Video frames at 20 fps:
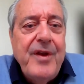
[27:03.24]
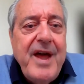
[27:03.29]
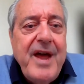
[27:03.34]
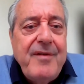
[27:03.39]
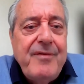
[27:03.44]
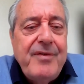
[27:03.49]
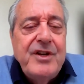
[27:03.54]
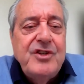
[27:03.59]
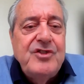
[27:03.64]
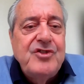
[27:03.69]
on
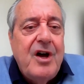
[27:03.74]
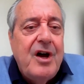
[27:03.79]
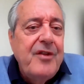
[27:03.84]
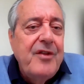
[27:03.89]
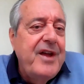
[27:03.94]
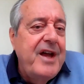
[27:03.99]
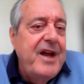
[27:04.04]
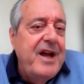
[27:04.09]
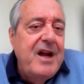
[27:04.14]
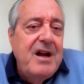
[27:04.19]
average
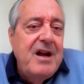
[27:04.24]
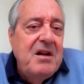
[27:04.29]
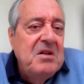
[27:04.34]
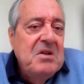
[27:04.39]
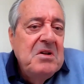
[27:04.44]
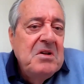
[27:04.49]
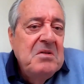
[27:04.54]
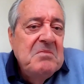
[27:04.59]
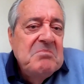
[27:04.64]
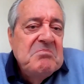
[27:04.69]
are there
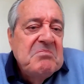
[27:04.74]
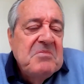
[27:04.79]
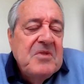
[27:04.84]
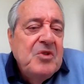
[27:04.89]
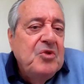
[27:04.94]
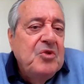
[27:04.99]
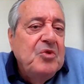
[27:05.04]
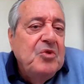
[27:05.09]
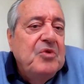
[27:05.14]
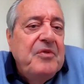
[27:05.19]

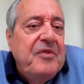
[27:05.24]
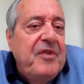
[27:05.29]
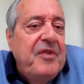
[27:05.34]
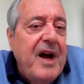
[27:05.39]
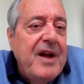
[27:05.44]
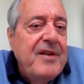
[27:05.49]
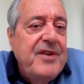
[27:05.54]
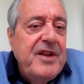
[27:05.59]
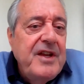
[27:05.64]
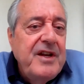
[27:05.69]
2 to
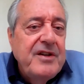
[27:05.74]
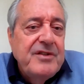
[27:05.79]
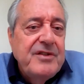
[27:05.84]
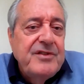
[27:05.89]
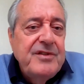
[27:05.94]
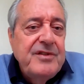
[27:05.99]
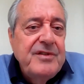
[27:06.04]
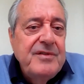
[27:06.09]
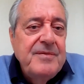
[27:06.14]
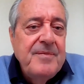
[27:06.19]
5
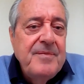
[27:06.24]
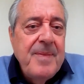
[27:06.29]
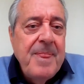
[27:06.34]
years?